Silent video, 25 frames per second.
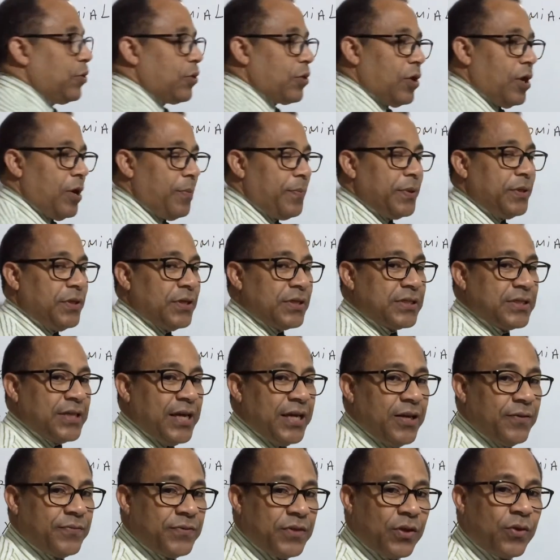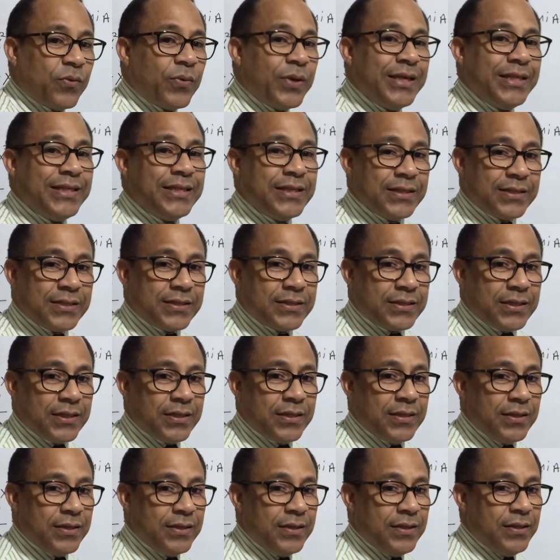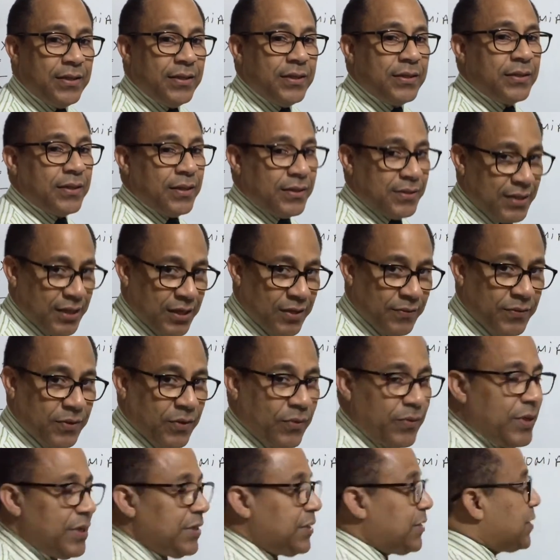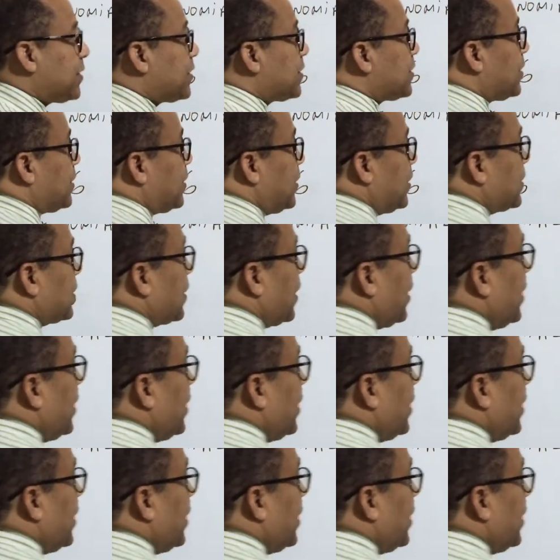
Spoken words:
you copy the sign of the greatest. The sign of the greatest, in this